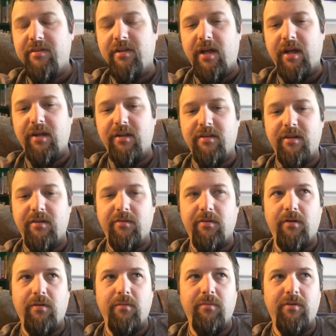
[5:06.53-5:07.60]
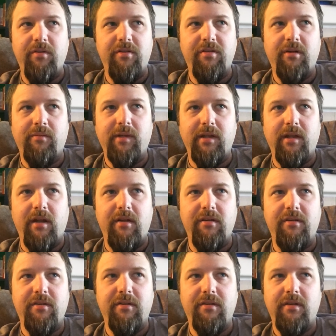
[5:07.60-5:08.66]
Leg Syndrome, which is something that
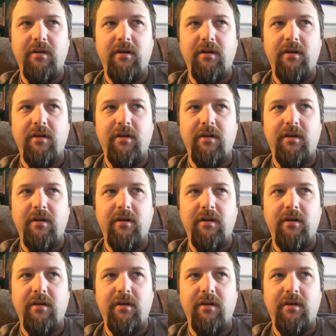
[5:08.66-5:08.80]
has